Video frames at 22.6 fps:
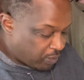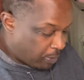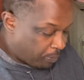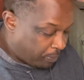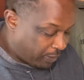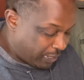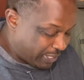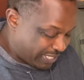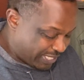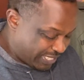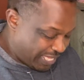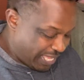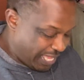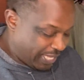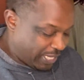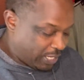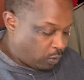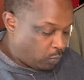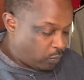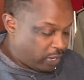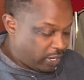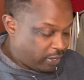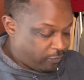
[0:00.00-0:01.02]
but take
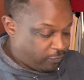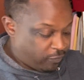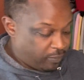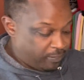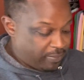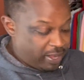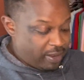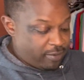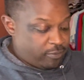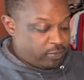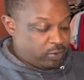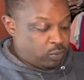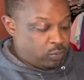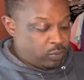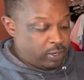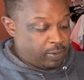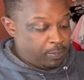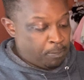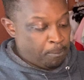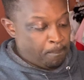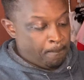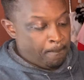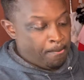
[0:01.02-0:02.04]
away from
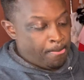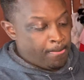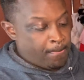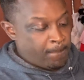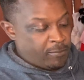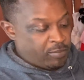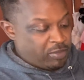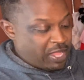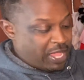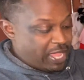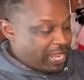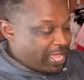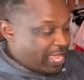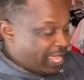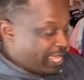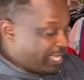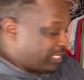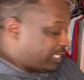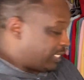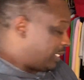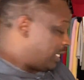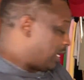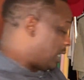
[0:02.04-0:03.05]
everyone that
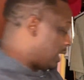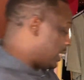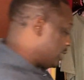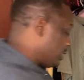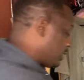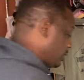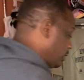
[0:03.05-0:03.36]
has knowledge